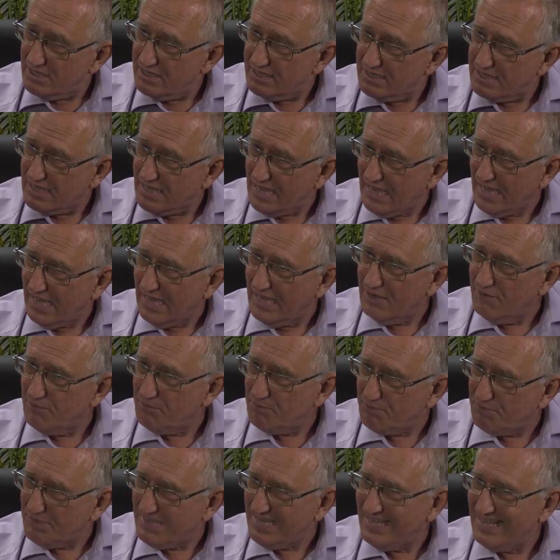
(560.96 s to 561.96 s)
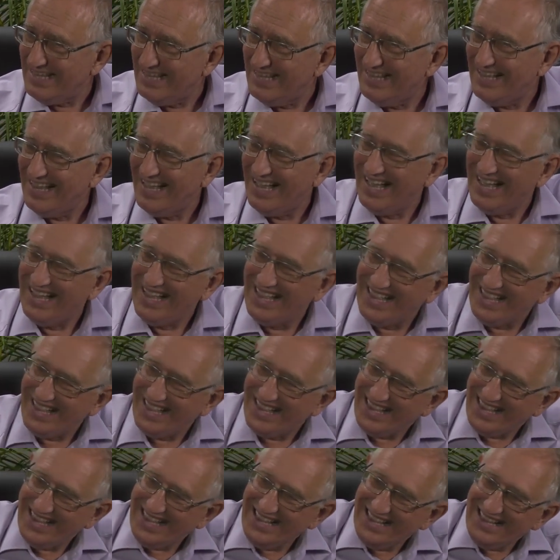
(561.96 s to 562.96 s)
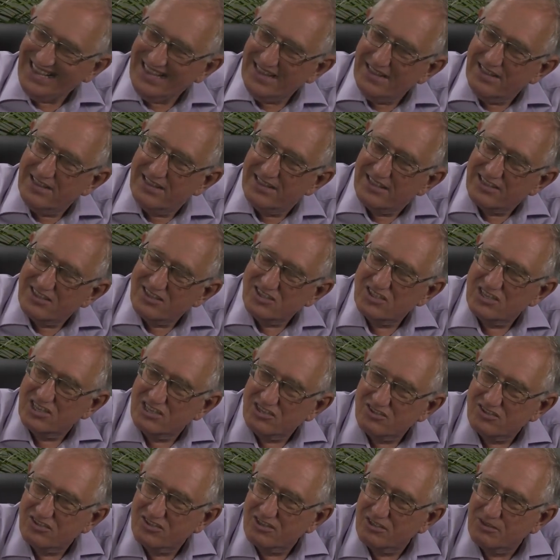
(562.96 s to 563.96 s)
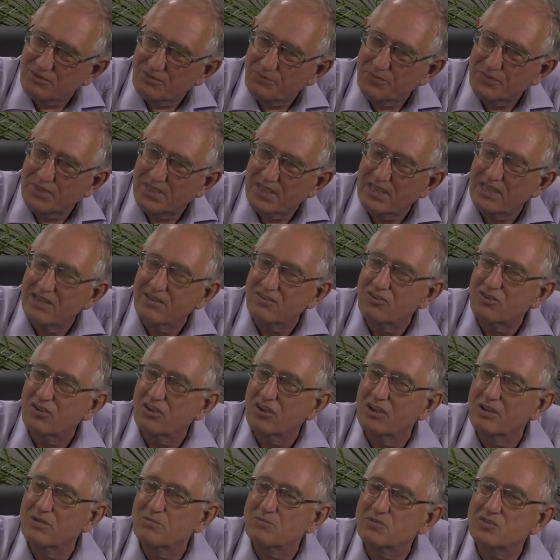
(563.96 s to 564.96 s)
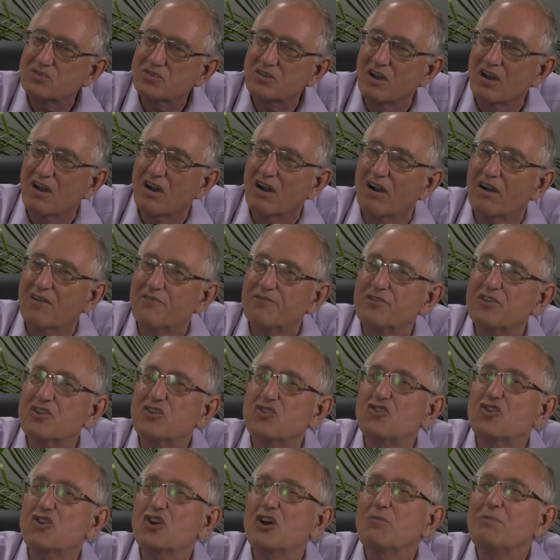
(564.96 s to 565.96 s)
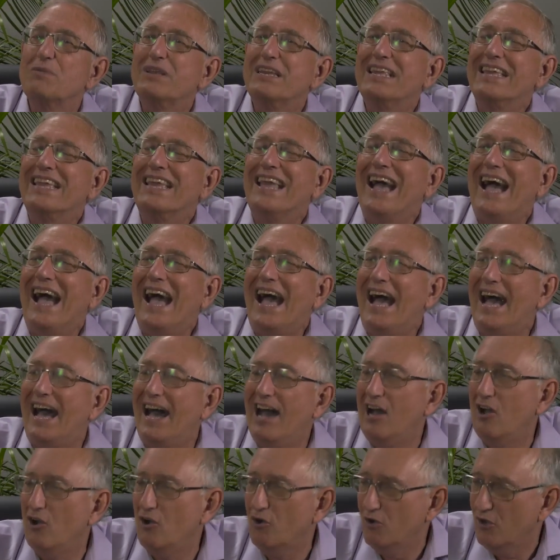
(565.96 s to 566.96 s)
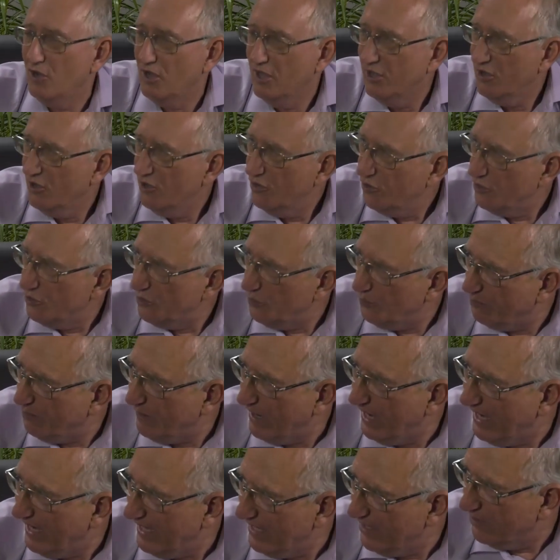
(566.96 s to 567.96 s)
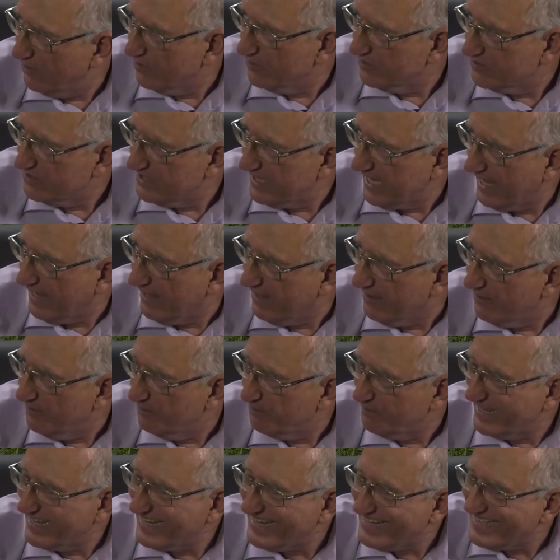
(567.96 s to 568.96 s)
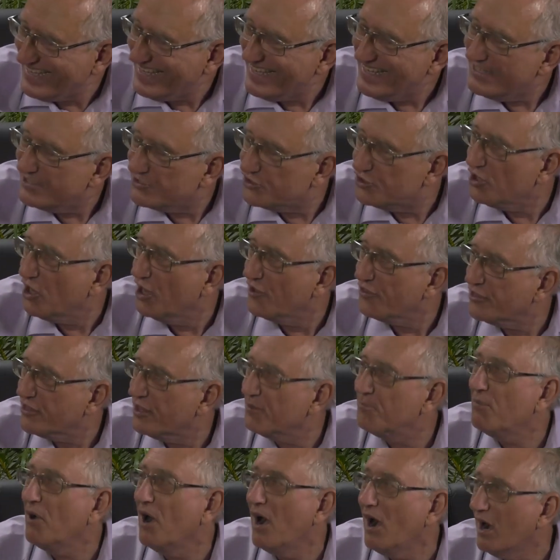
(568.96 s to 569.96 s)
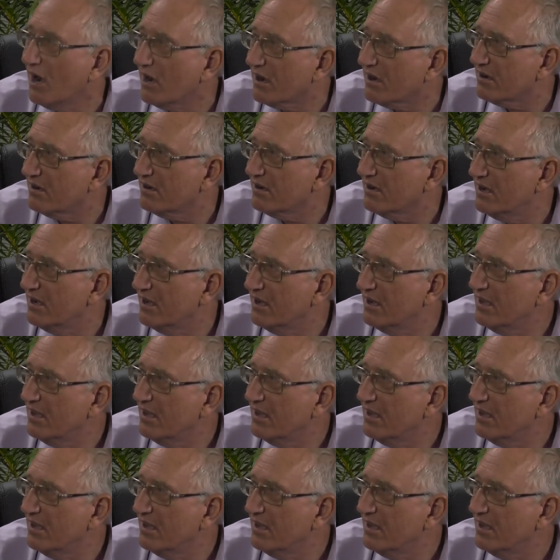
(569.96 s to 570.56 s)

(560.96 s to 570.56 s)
it can be in the system in terms of determining how you buy or sell, but it is not the mark,